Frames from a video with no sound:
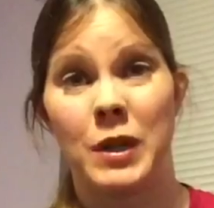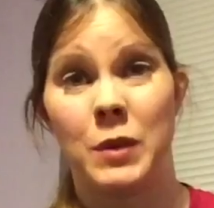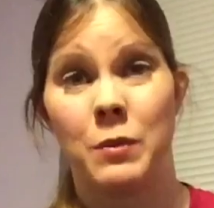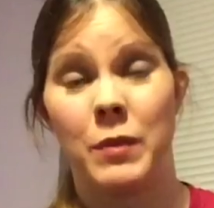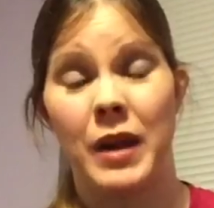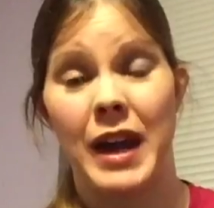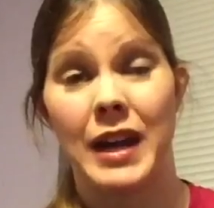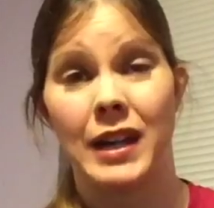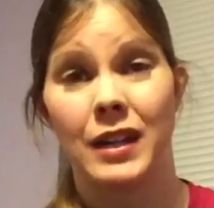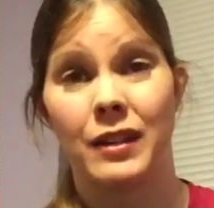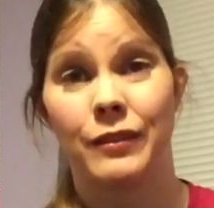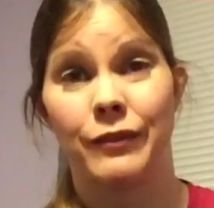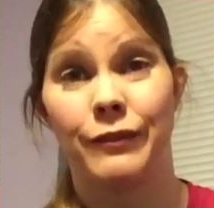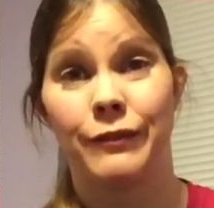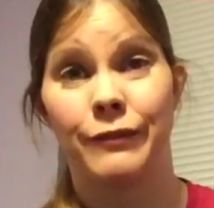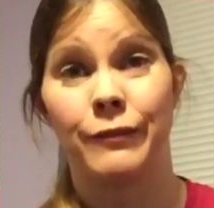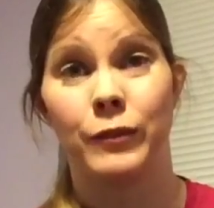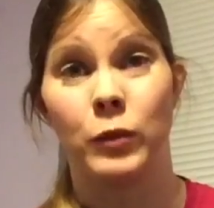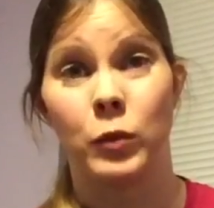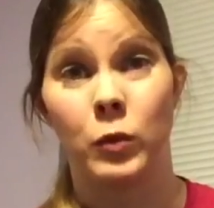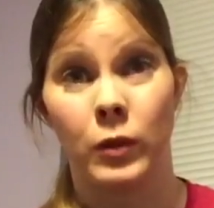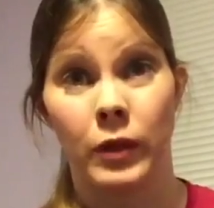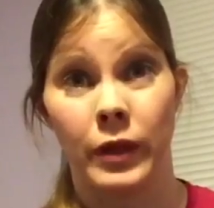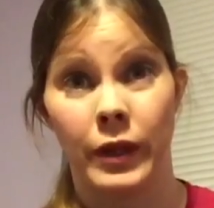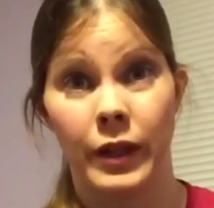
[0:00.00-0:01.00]
a pack of
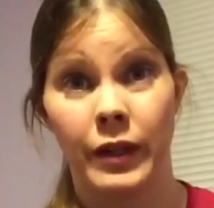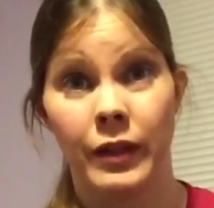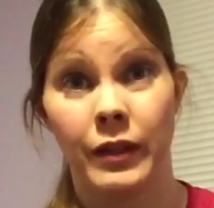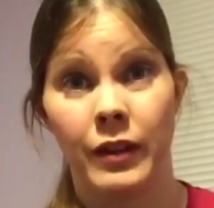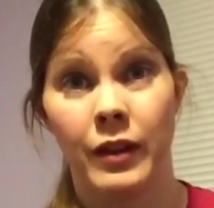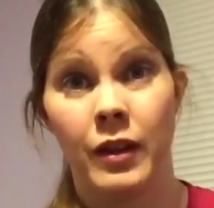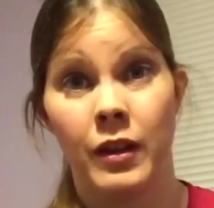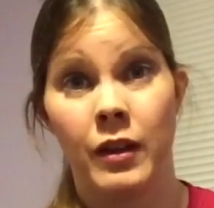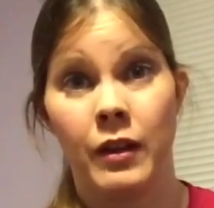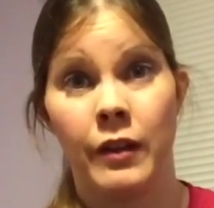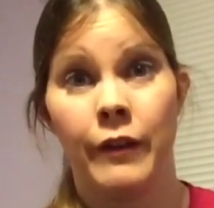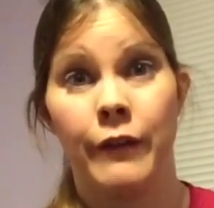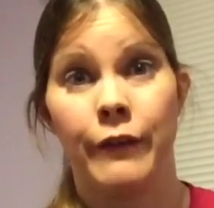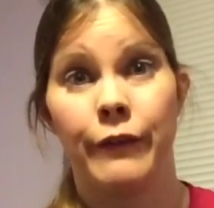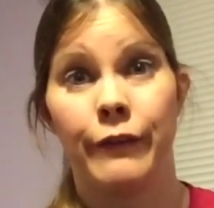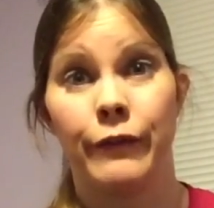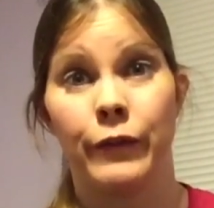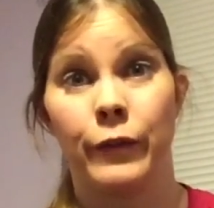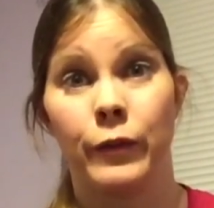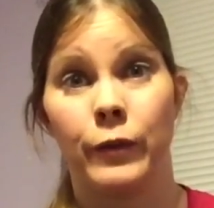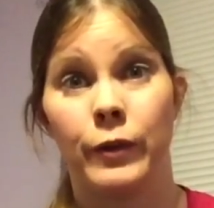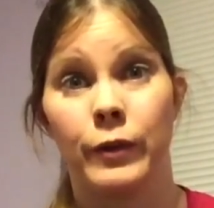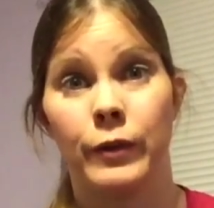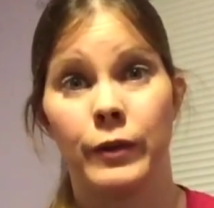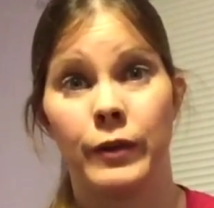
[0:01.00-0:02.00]
4
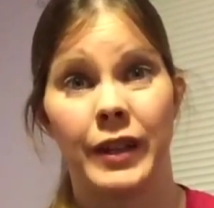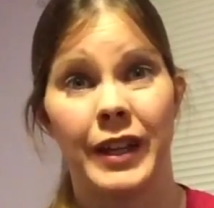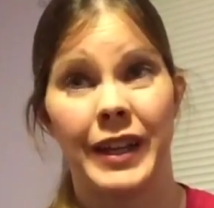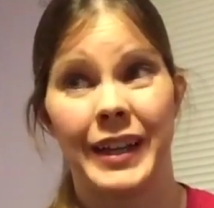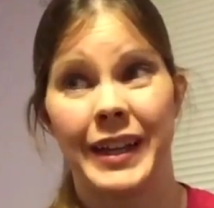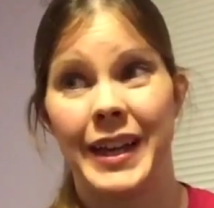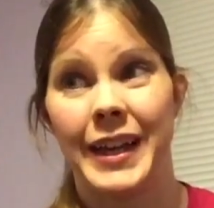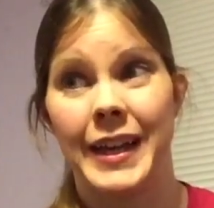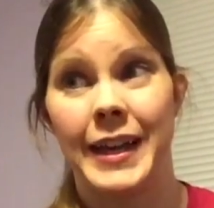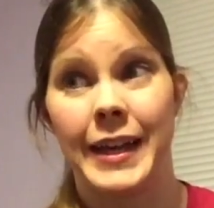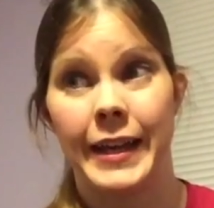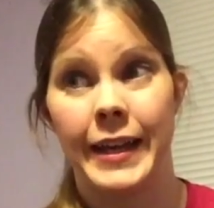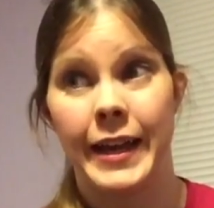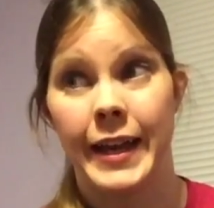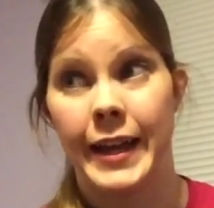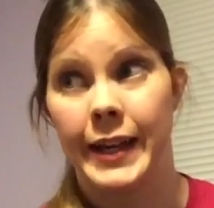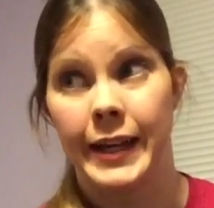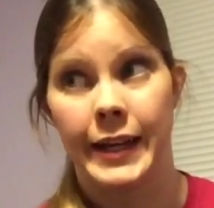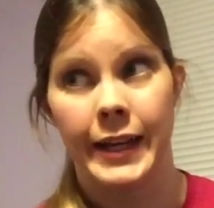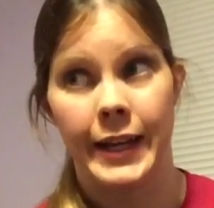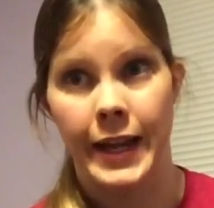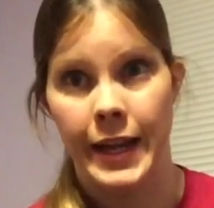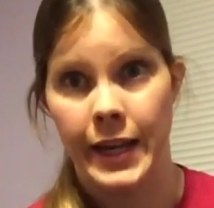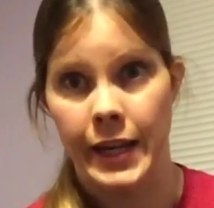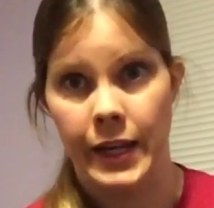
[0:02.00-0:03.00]
for like
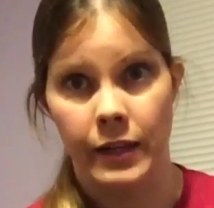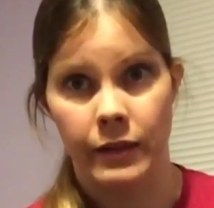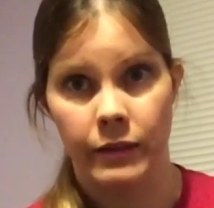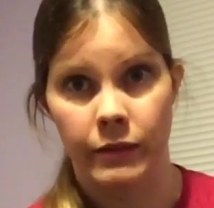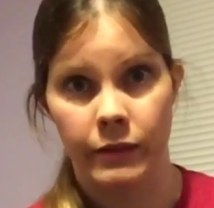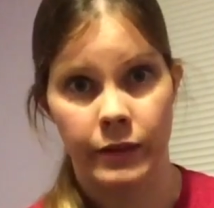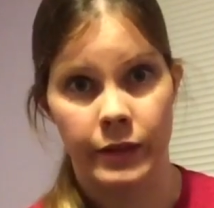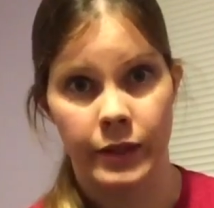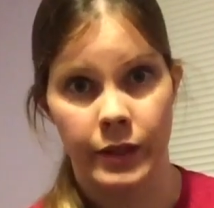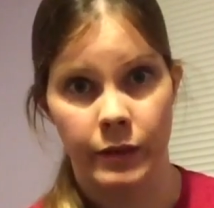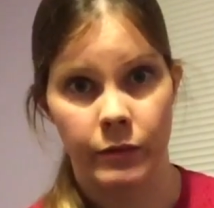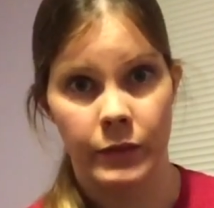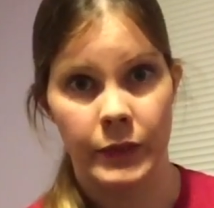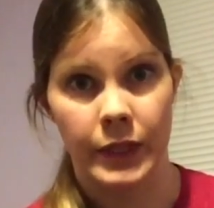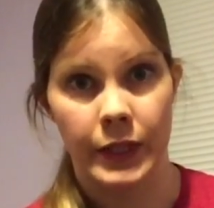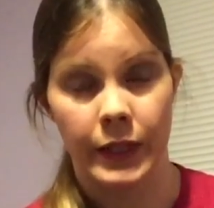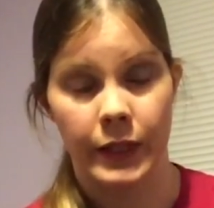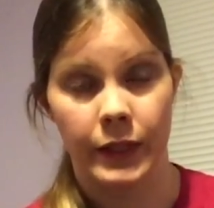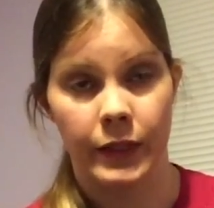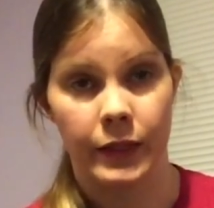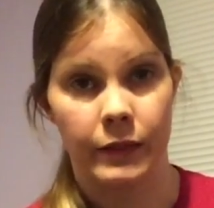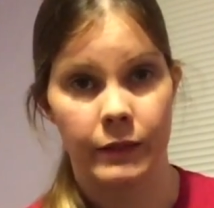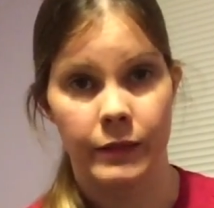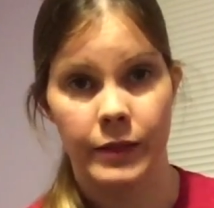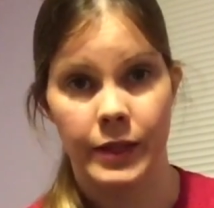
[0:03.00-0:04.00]
$8.88 or
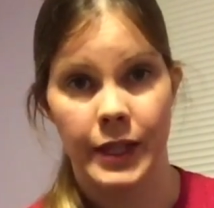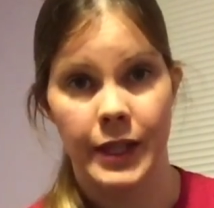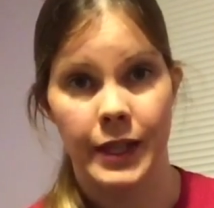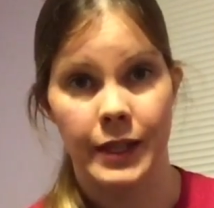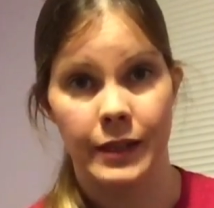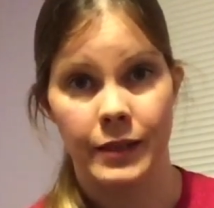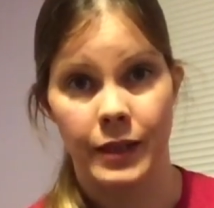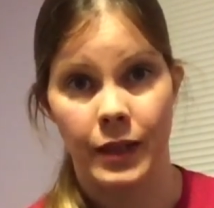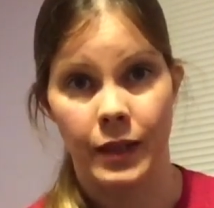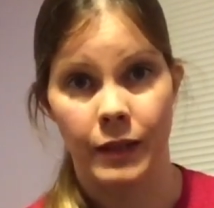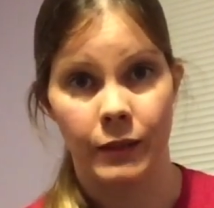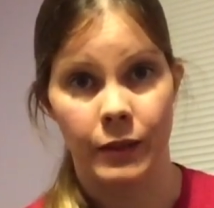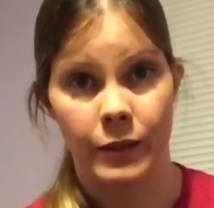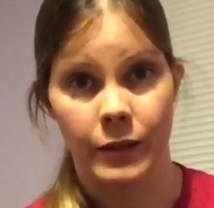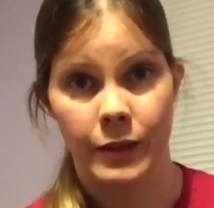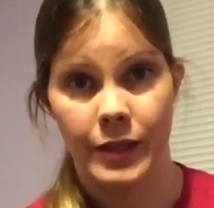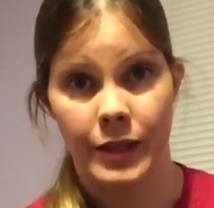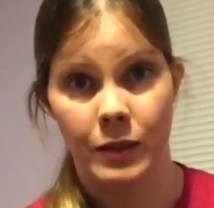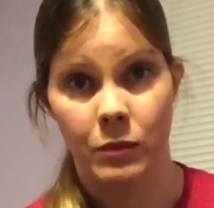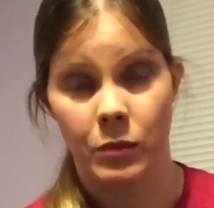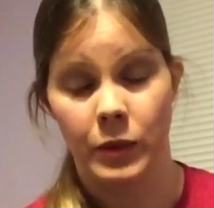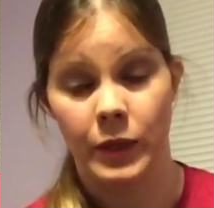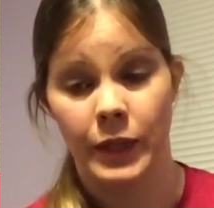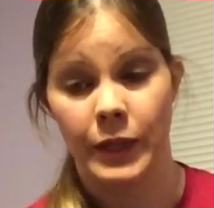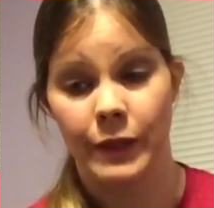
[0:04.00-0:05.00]
something. It's $8, I
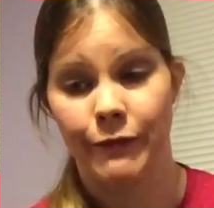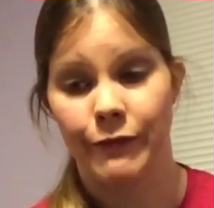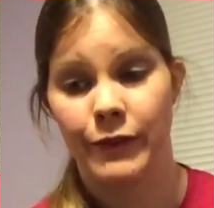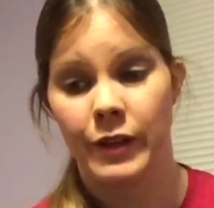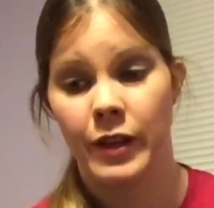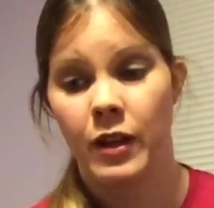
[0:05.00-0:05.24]
believe.